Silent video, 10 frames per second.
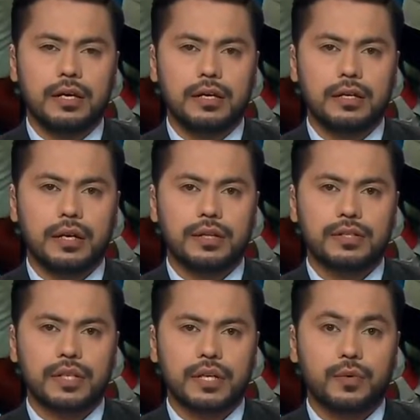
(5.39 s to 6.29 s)
earlier
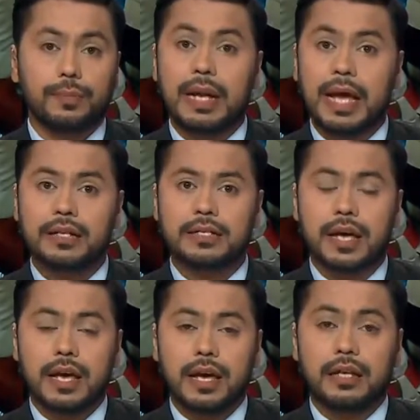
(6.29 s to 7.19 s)
this year were planned
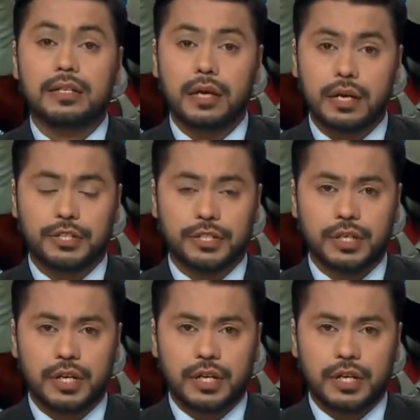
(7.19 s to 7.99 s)
and targeted.